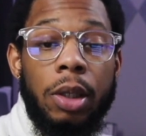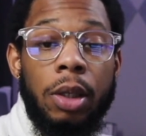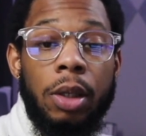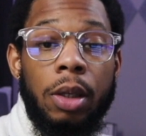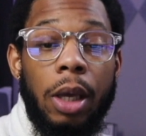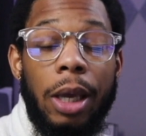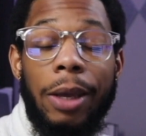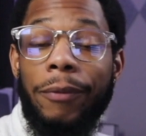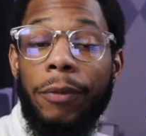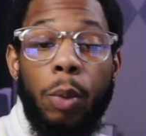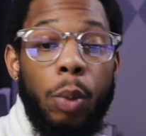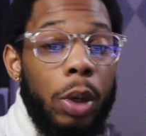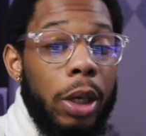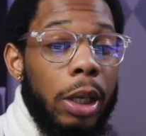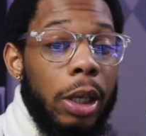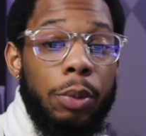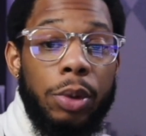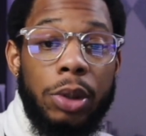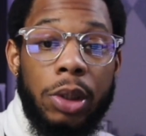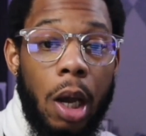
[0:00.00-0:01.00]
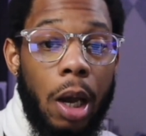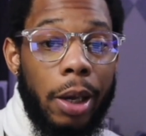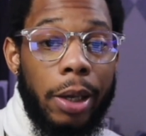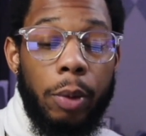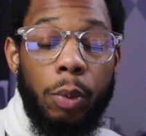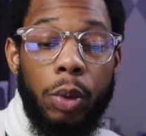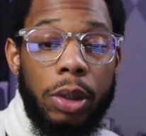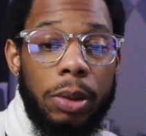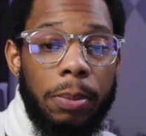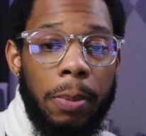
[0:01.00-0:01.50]
Even when he was talking
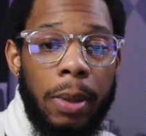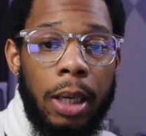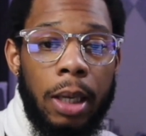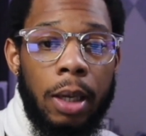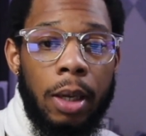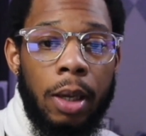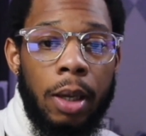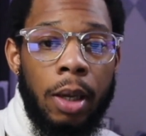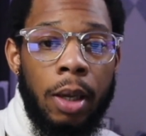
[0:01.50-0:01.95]
with men,